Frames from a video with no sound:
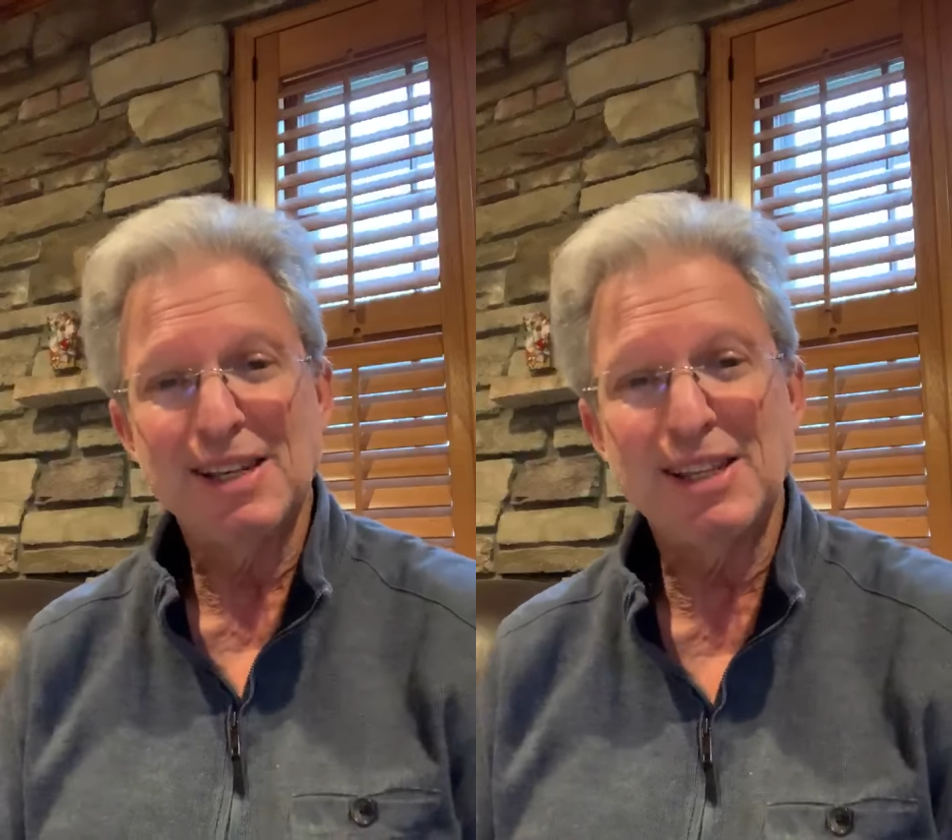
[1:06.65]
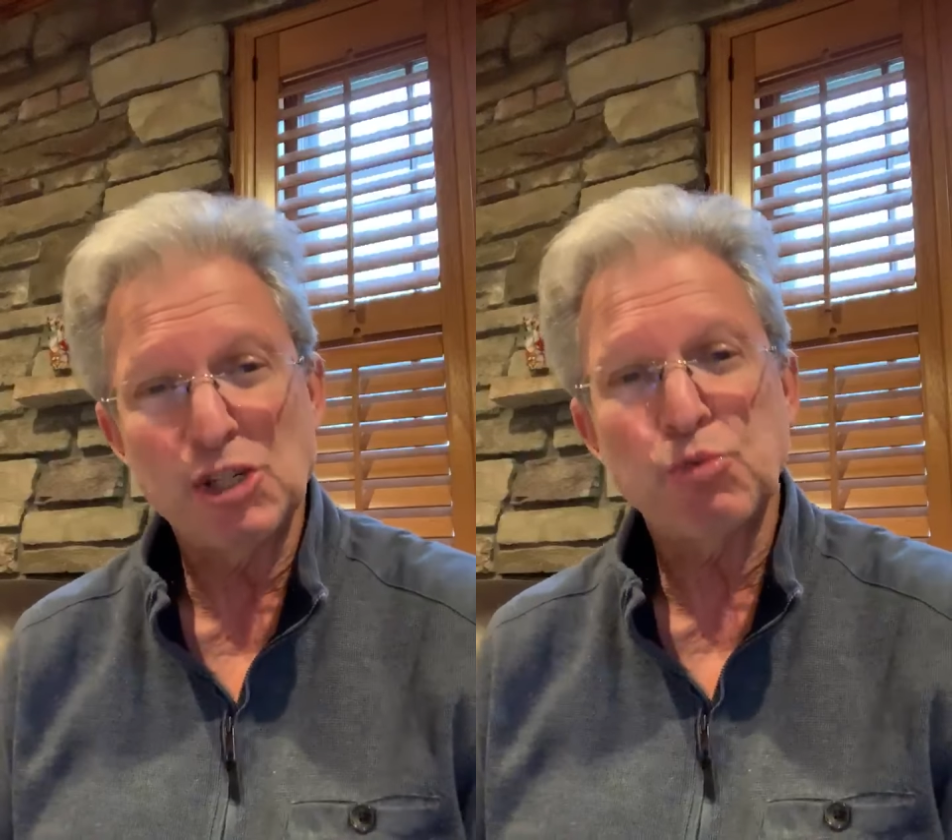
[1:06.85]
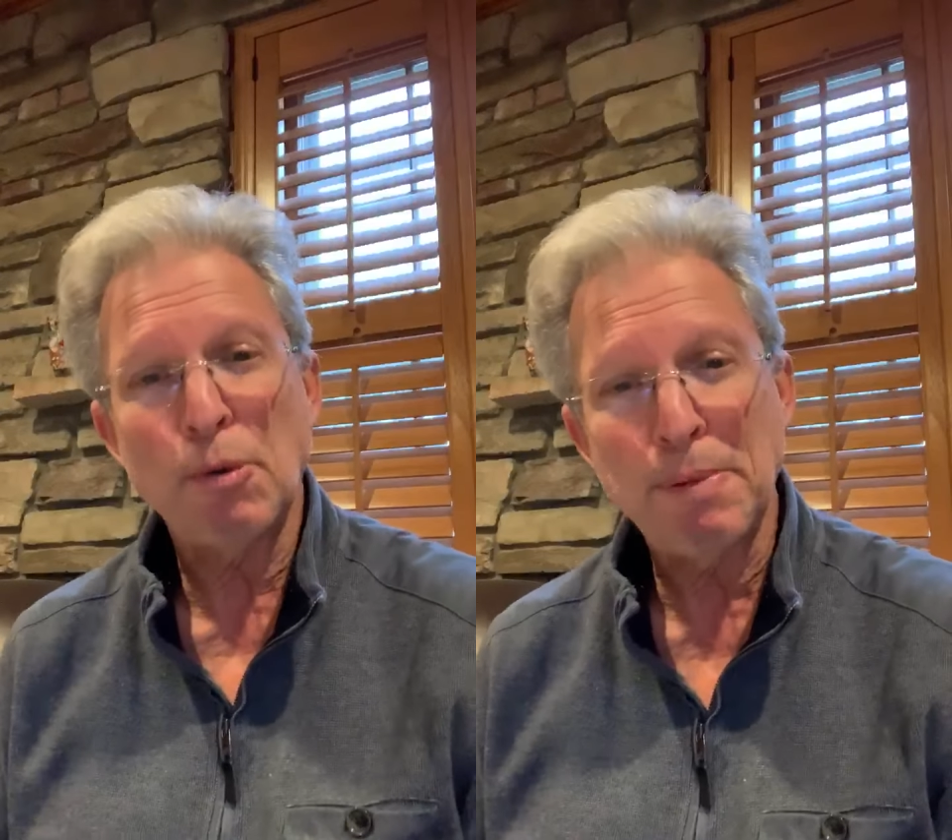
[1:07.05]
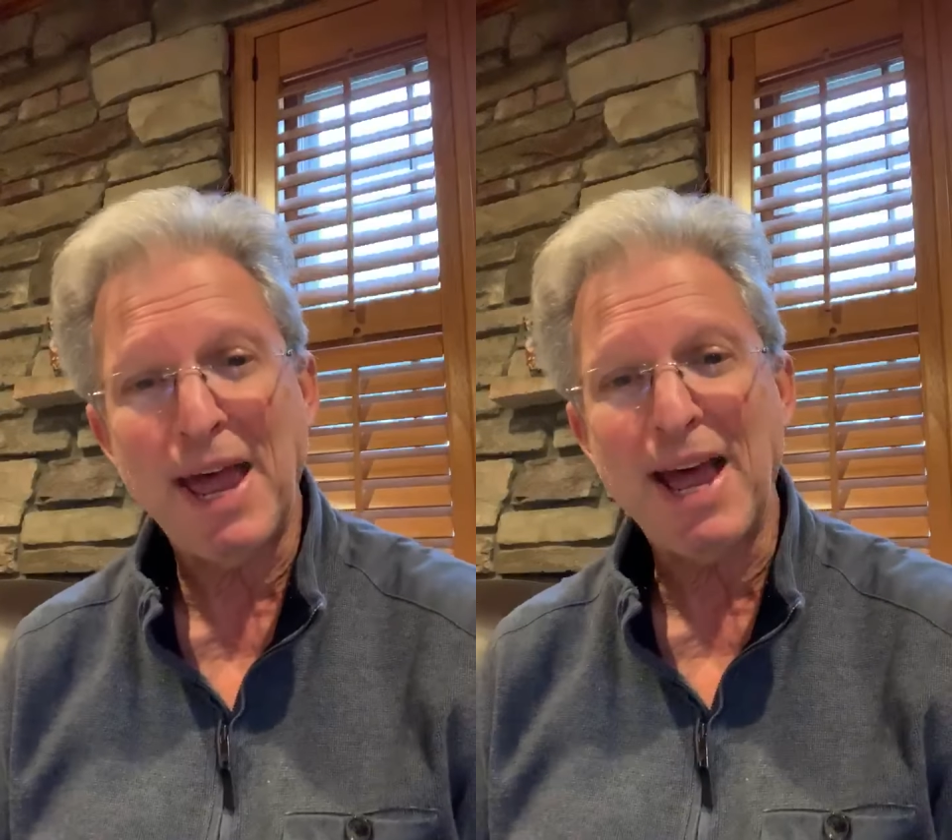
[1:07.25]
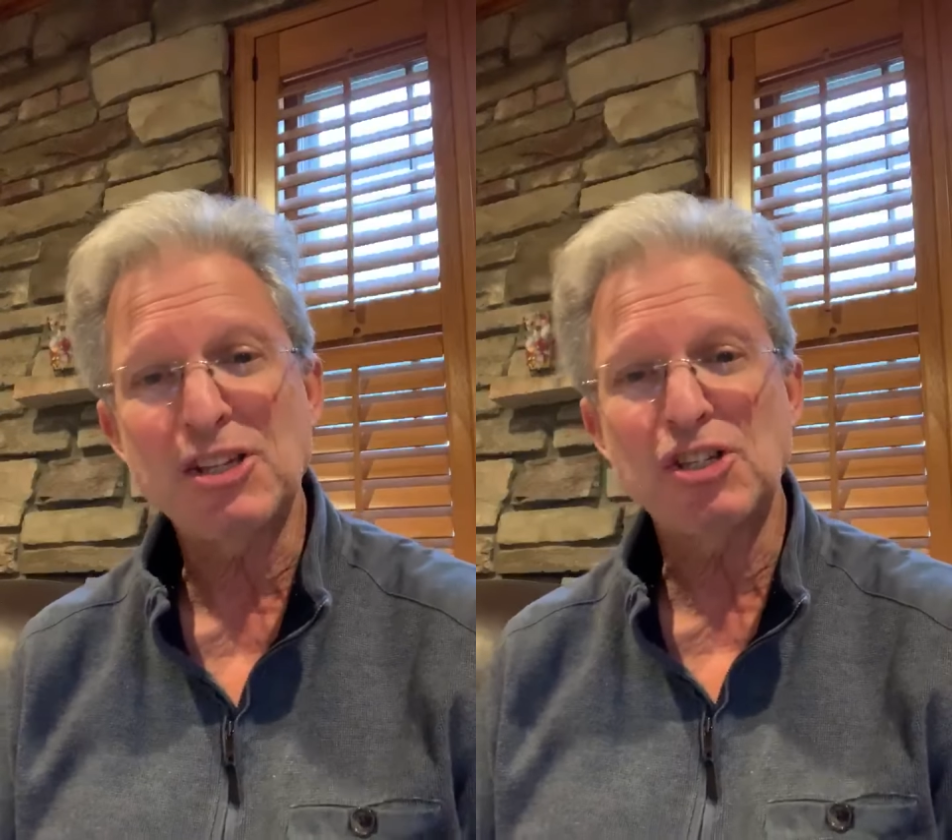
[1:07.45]
this will
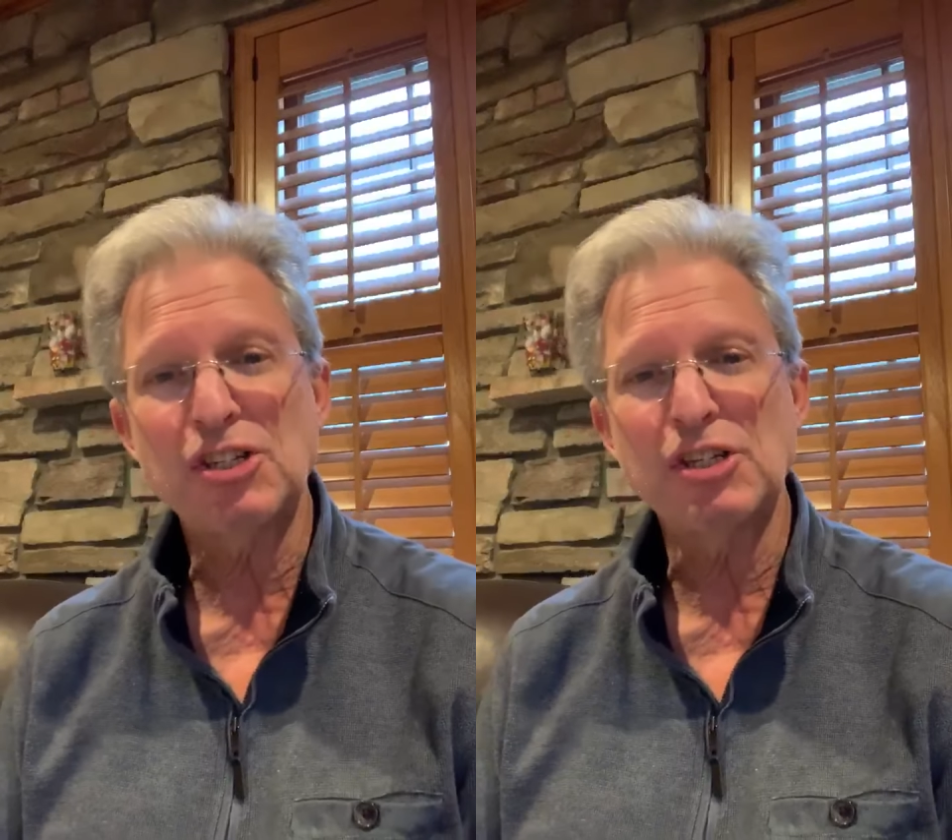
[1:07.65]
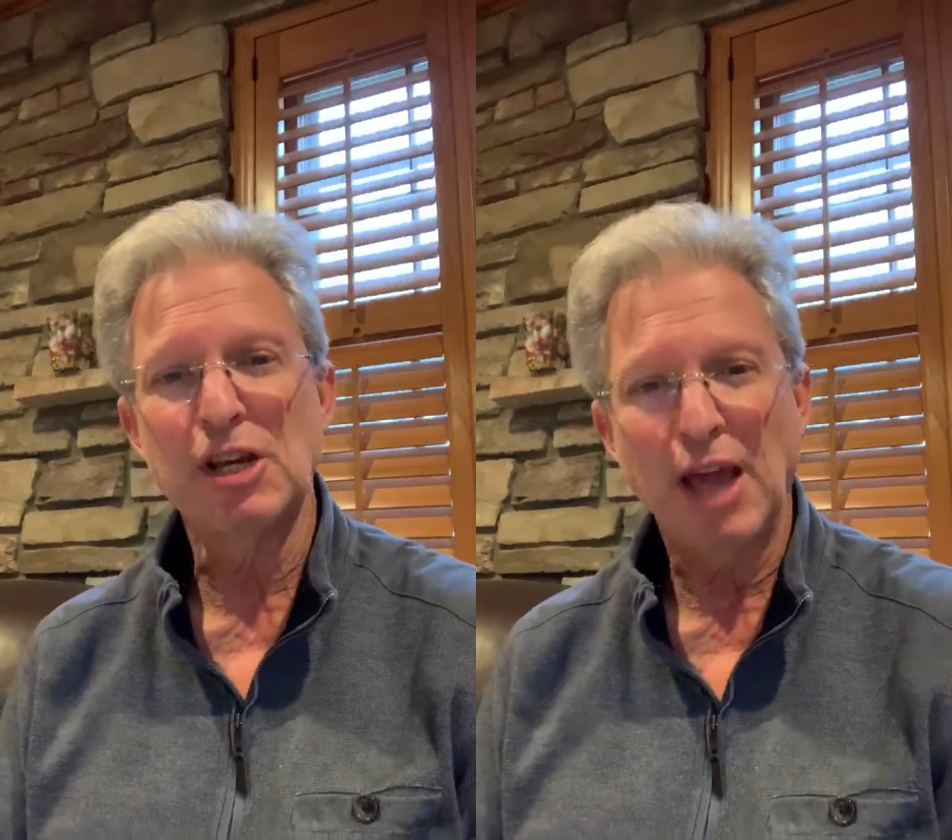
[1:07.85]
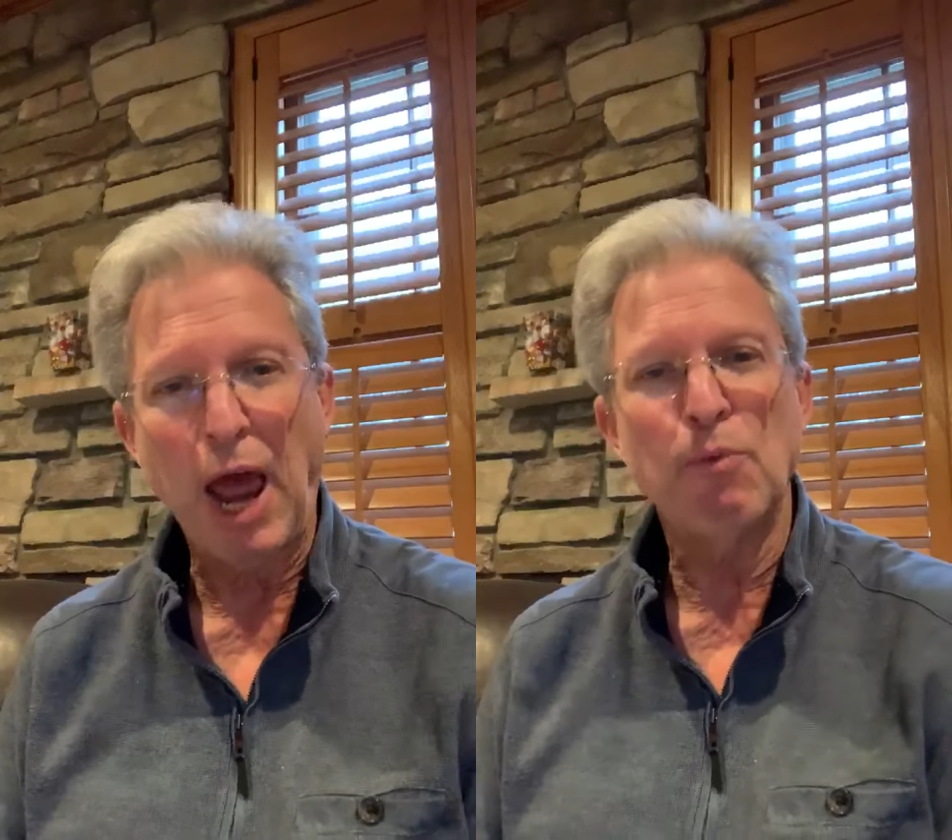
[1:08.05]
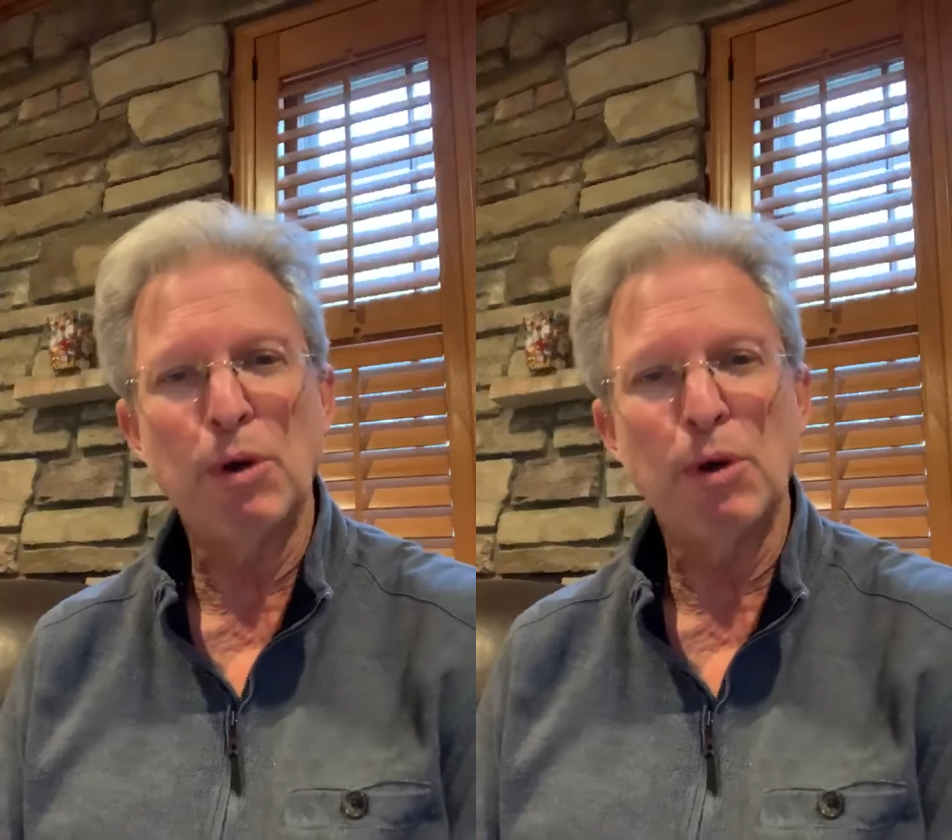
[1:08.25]
pass and